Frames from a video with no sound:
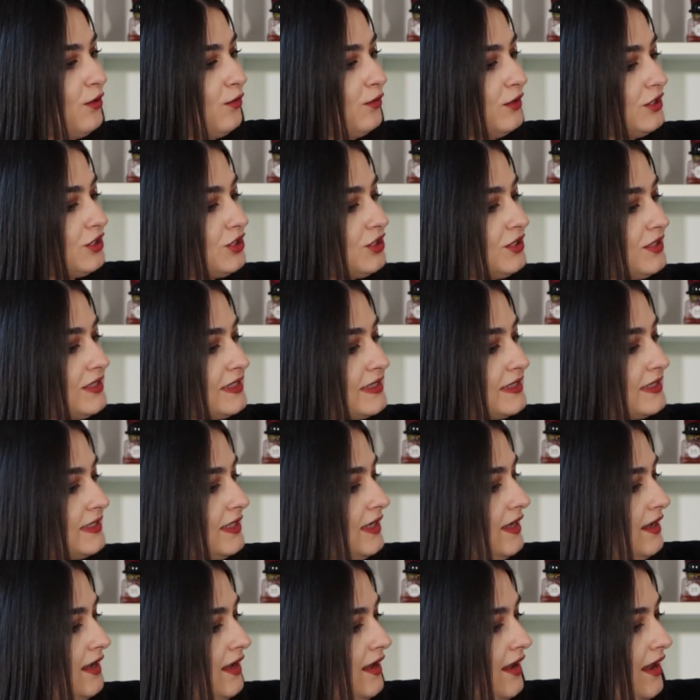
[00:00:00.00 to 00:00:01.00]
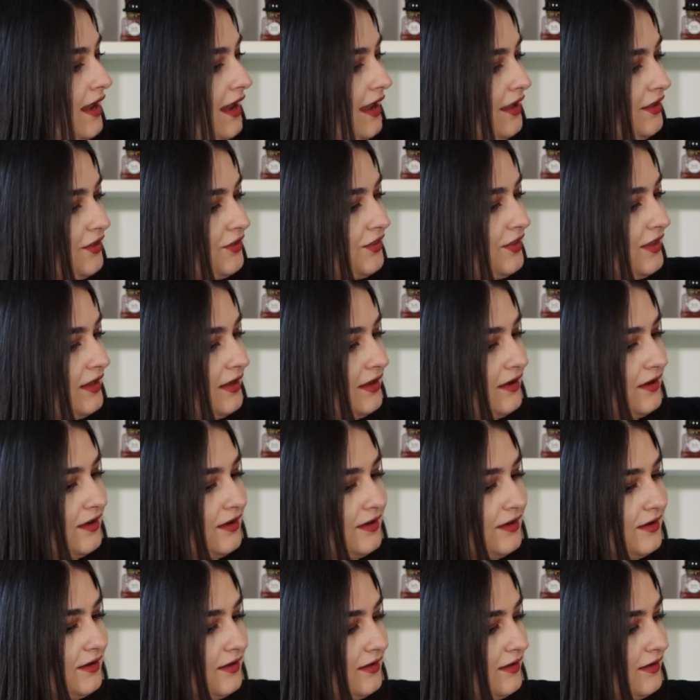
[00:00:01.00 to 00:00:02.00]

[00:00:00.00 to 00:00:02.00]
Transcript: which is, I think,